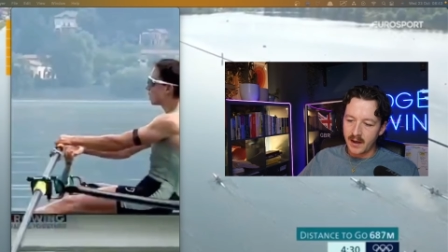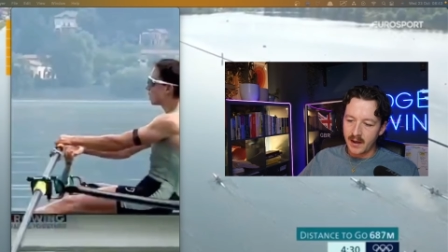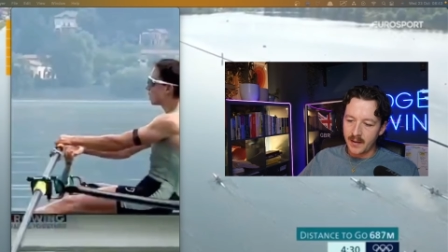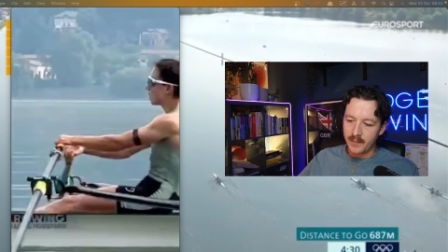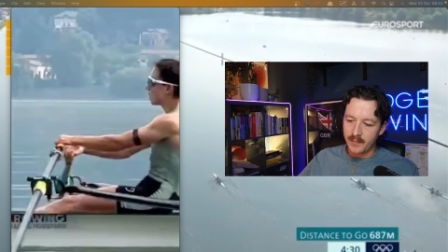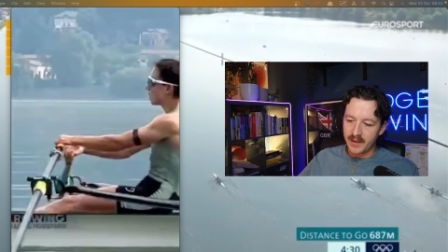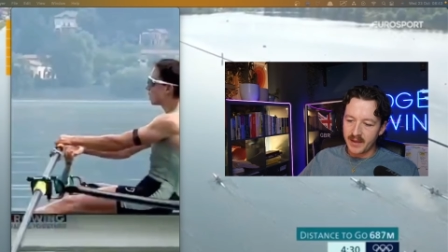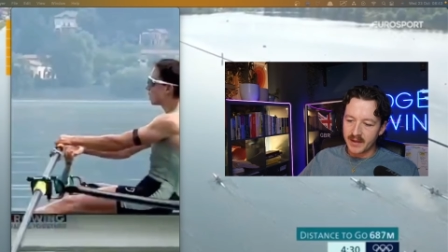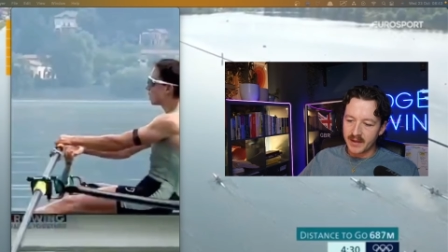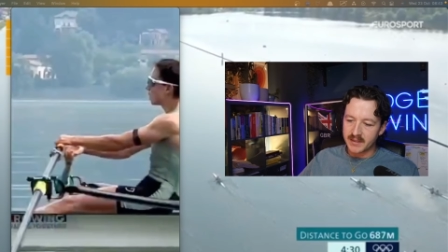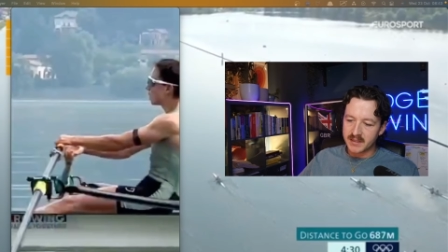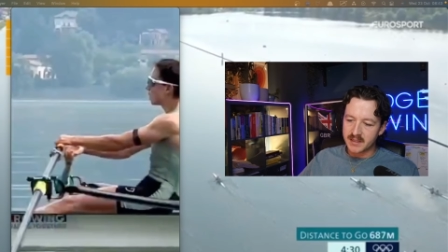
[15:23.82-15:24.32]

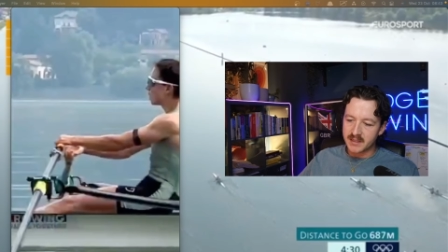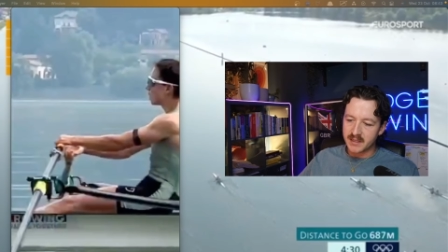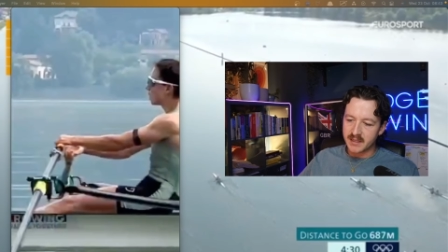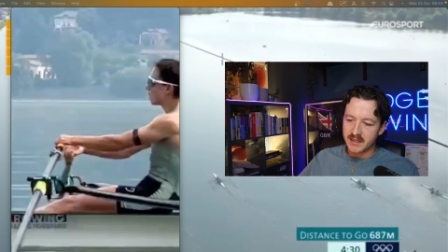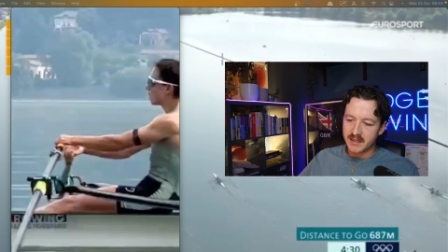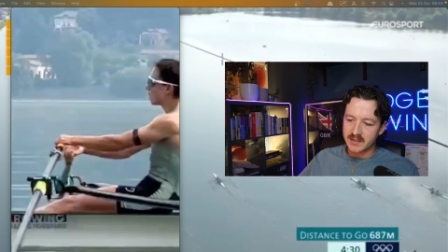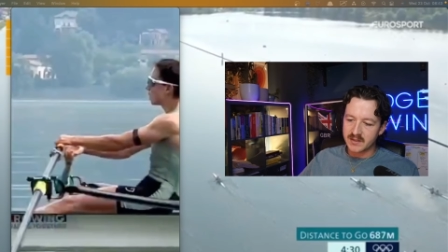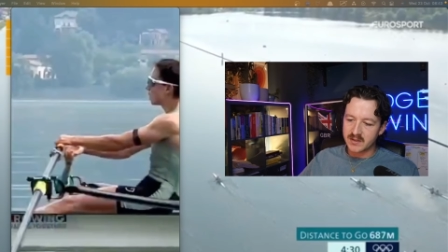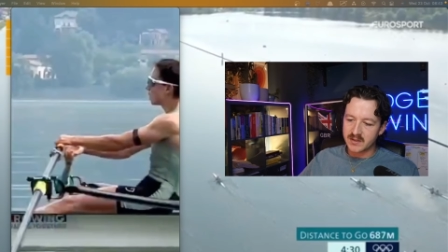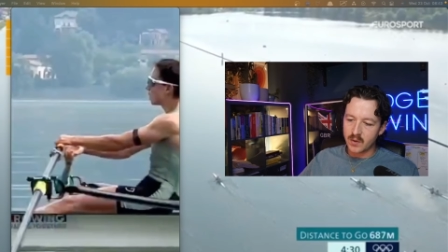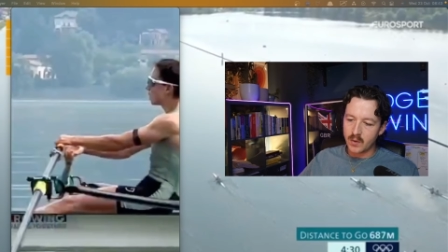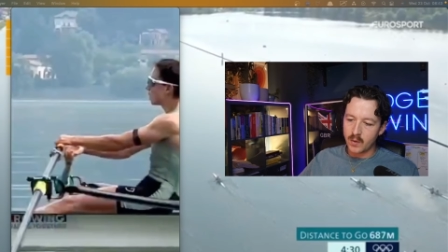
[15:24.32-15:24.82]
into
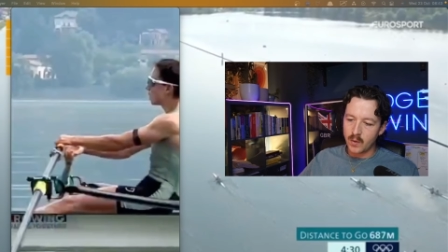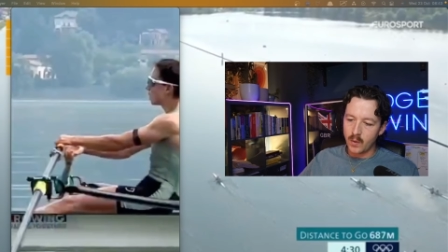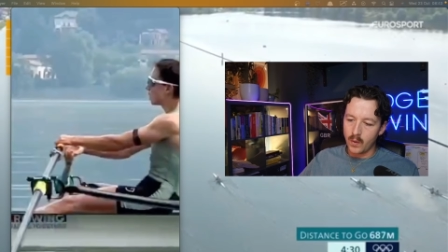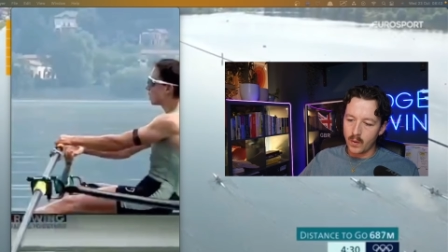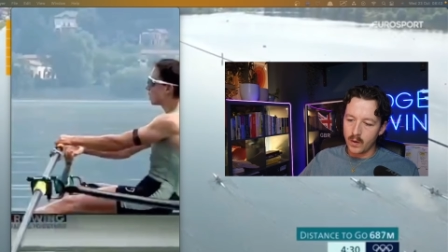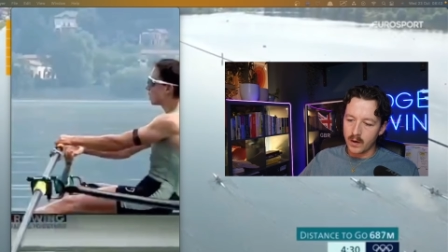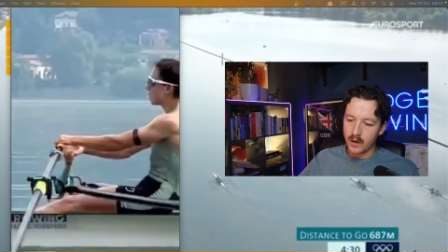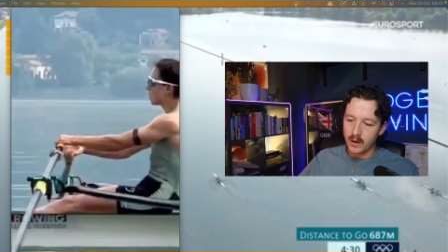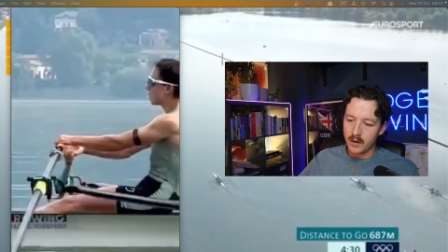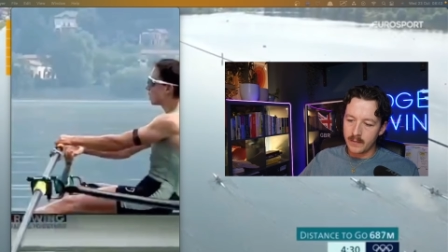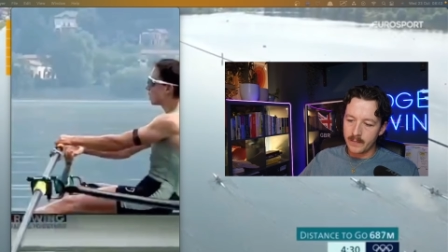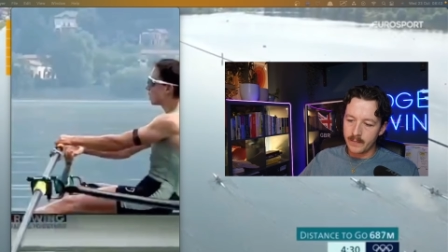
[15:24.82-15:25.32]
this
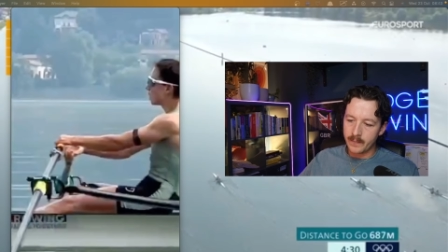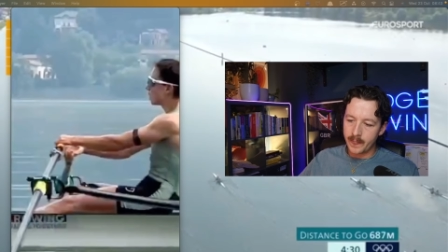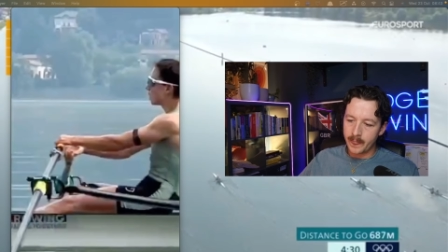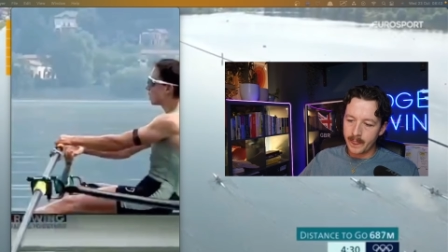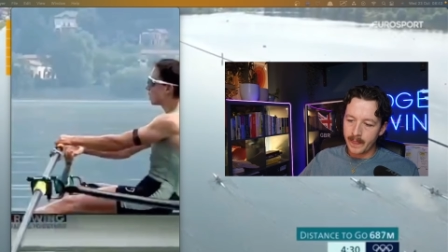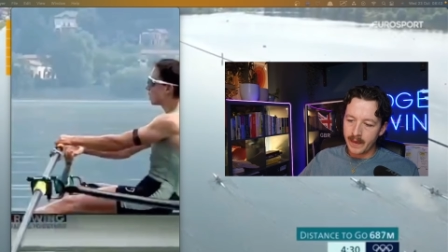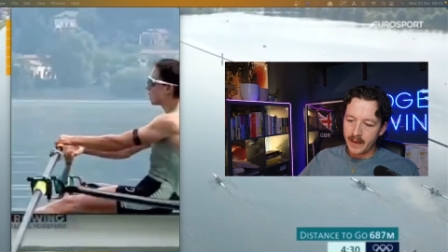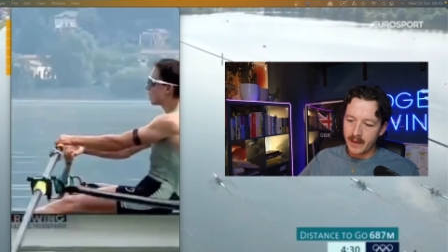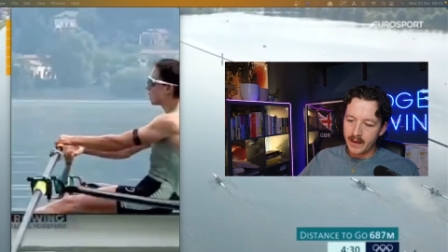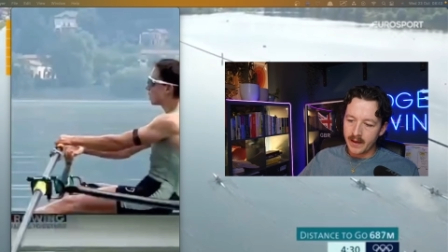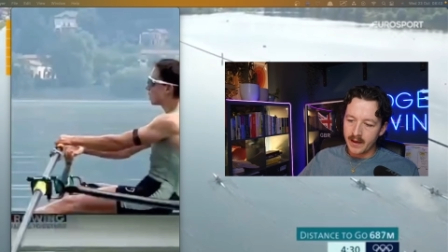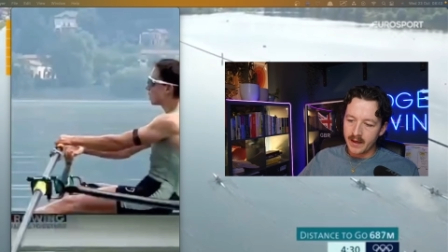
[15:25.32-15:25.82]
oar
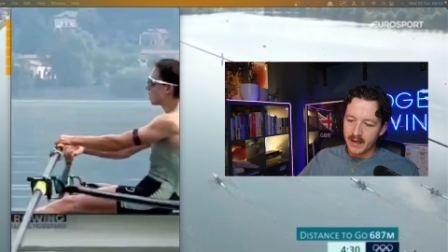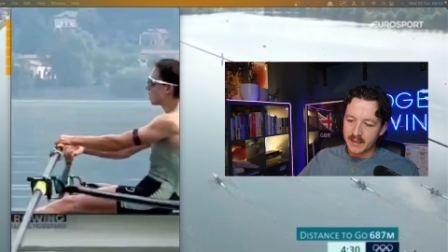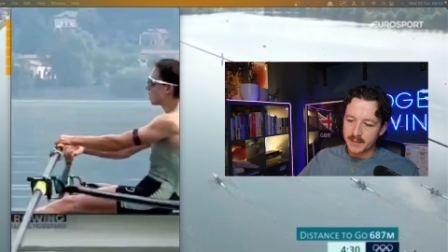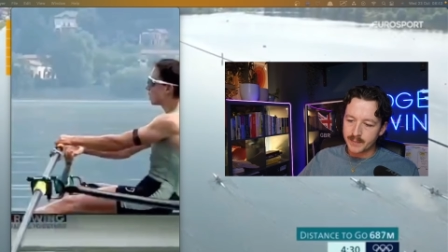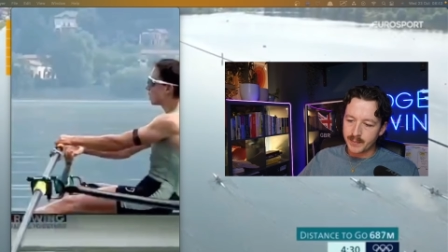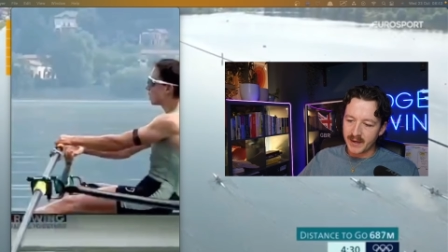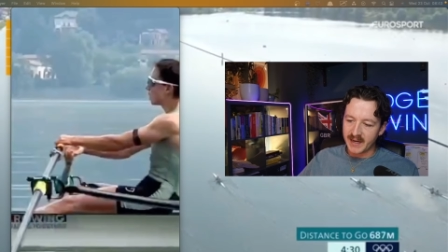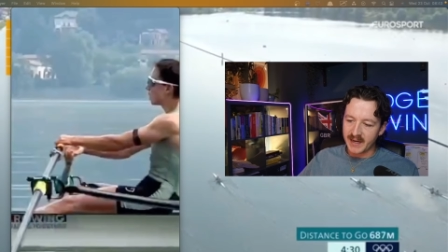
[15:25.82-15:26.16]
is by